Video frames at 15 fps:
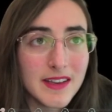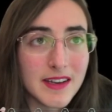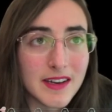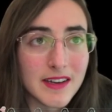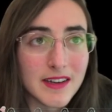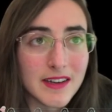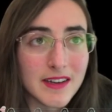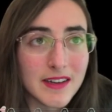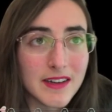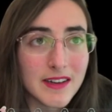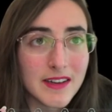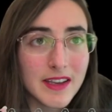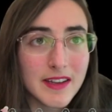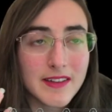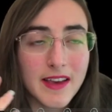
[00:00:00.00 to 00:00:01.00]

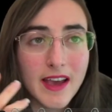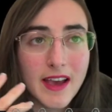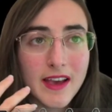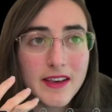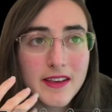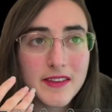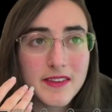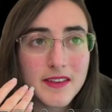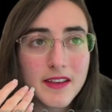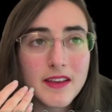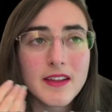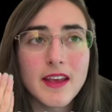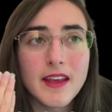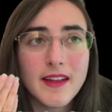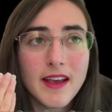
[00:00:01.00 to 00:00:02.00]
It has
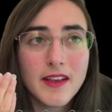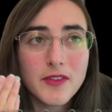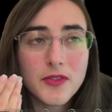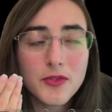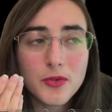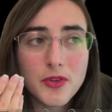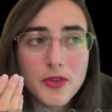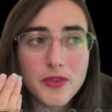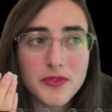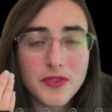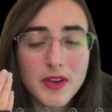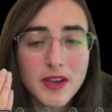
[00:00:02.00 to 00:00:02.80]
a sort of